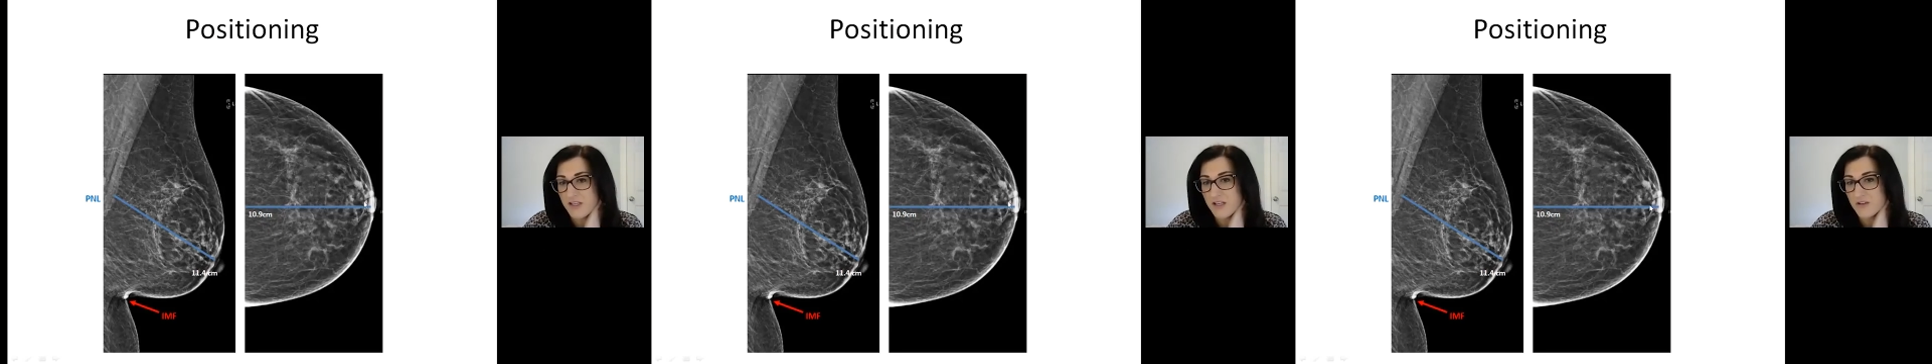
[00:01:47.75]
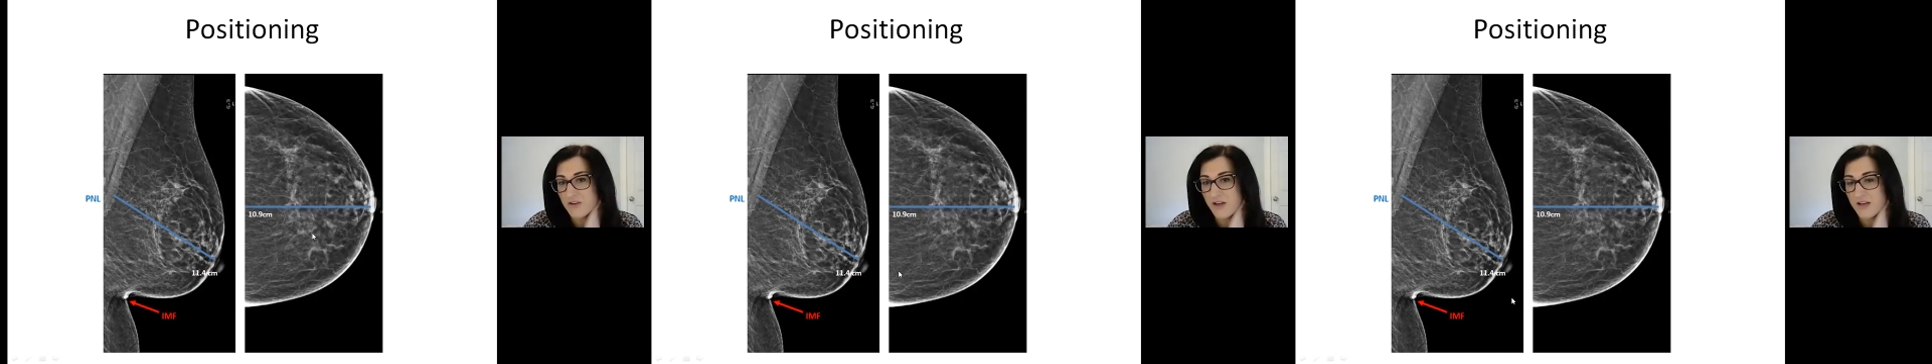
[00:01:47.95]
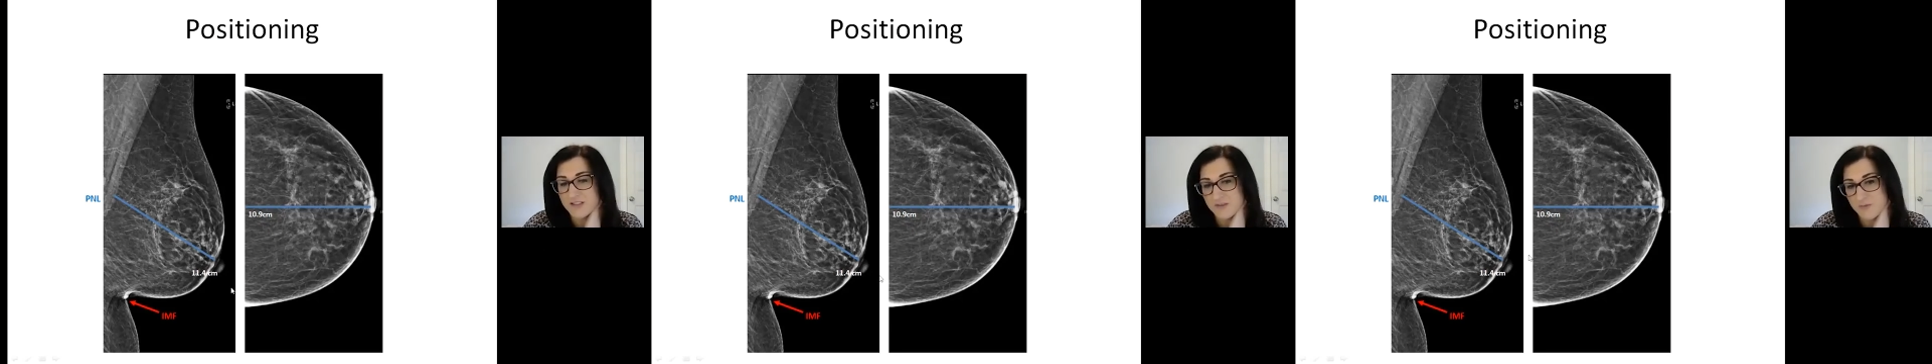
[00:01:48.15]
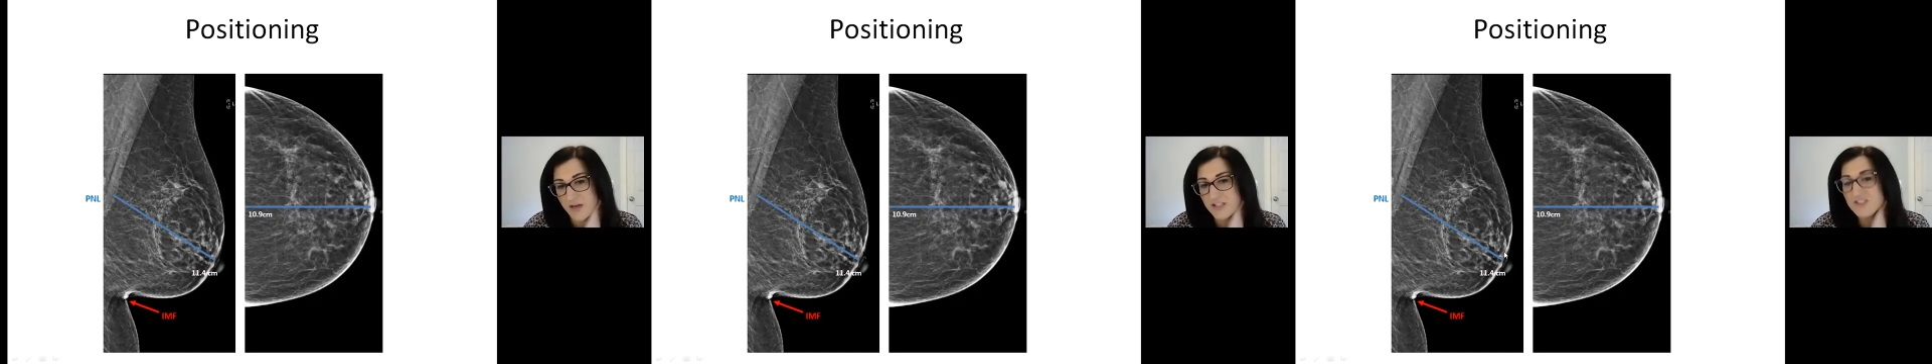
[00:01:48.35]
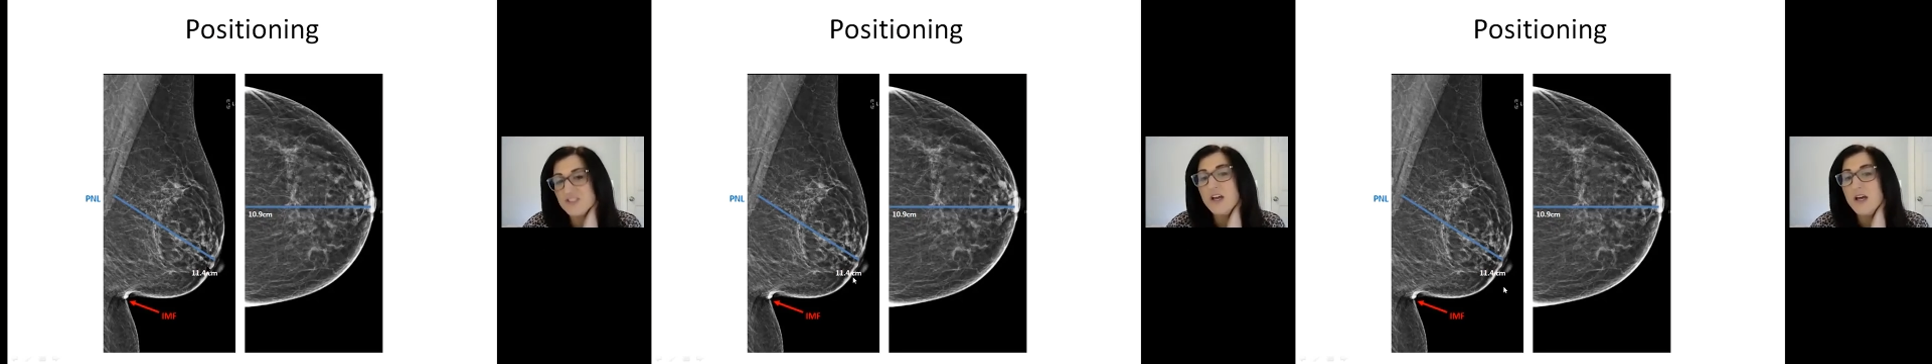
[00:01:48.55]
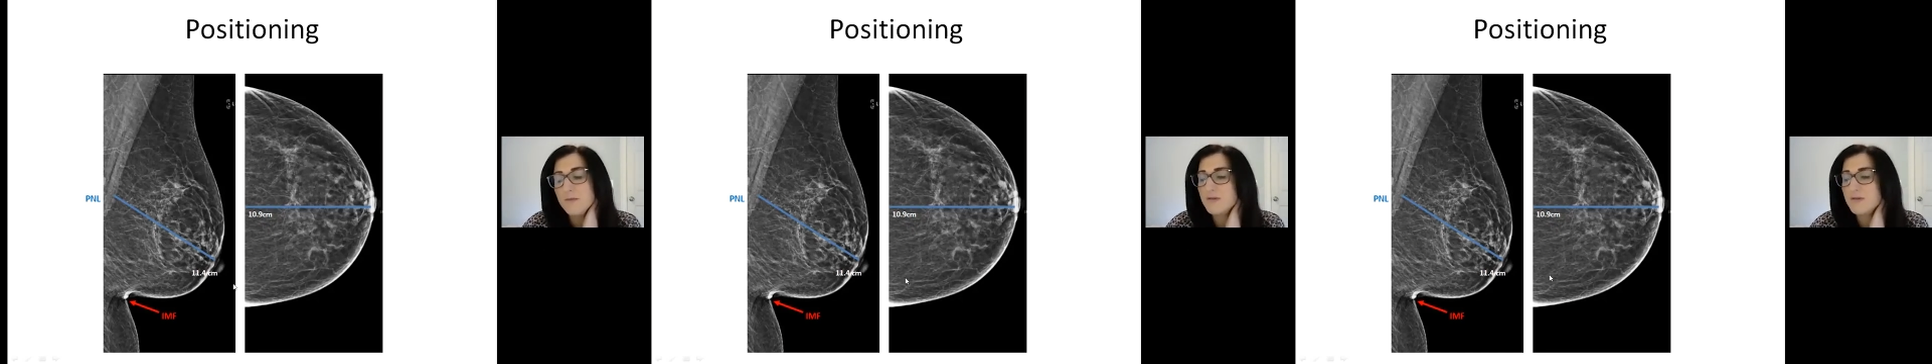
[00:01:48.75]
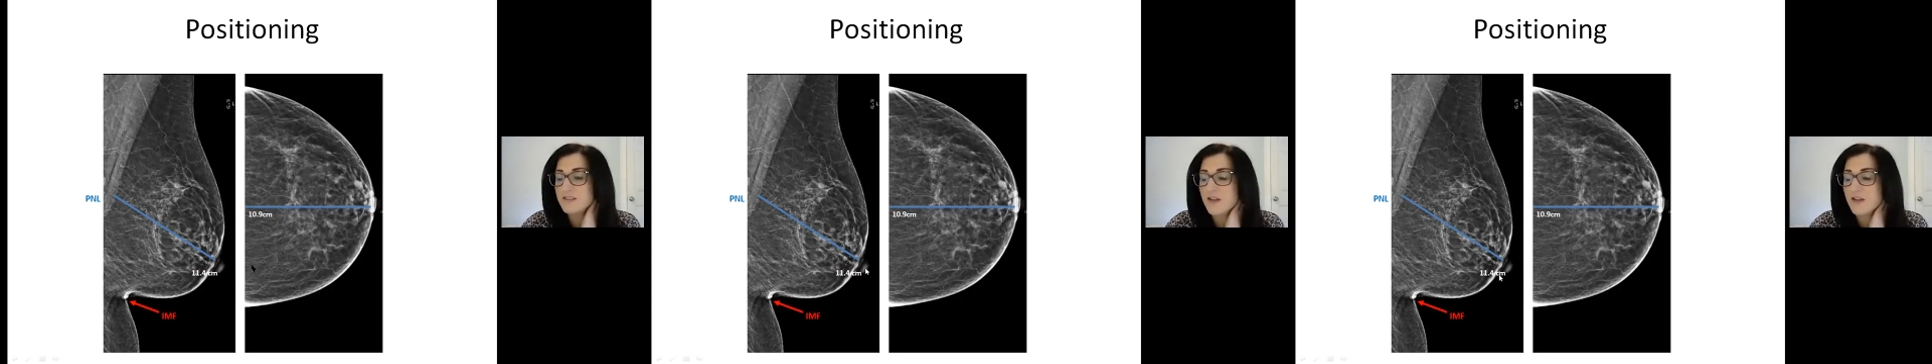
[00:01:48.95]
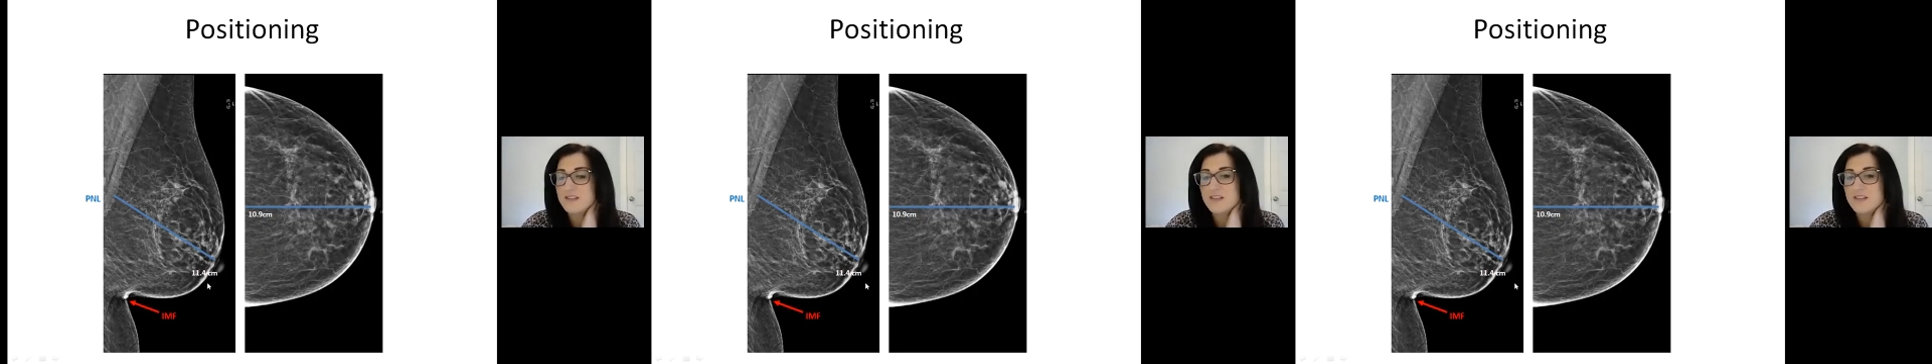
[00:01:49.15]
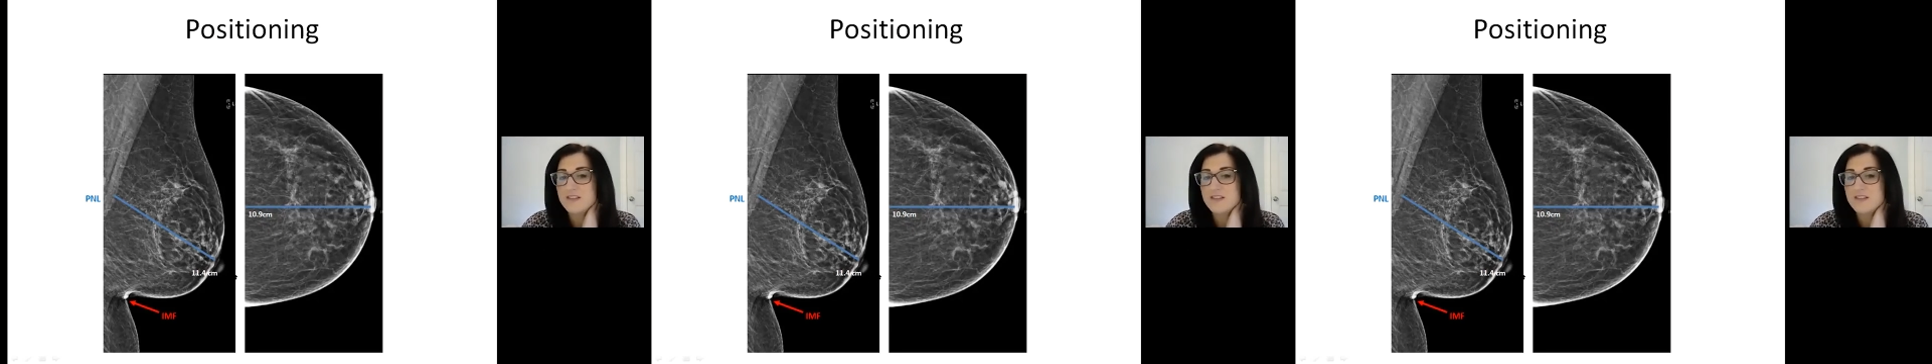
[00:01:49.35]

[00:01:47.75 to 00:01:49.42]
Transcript: Here, not as much, but as long as